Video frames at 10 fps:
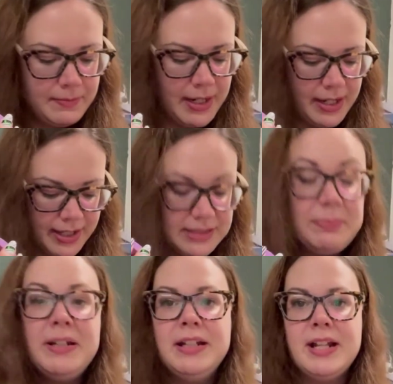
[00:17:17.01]
my
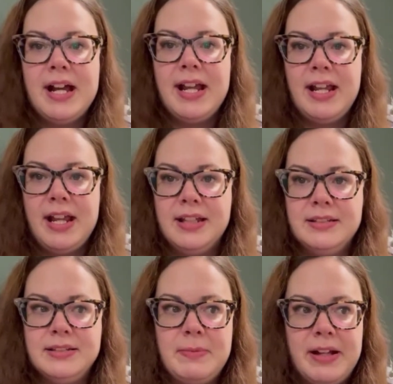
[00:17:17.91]
husband and I
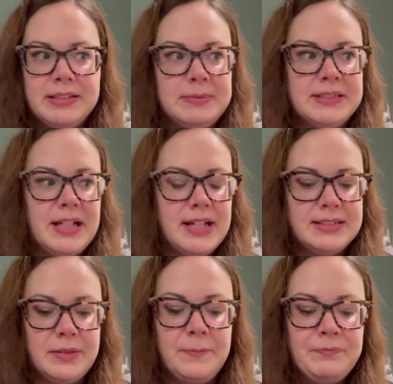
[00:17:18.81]
and my husband's
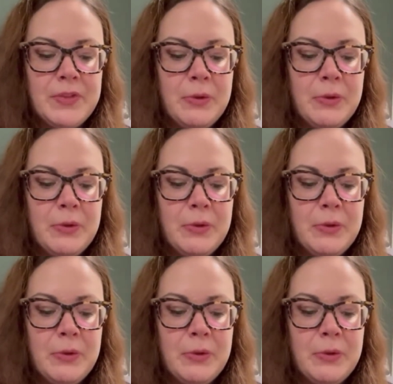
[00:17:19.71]
cousin,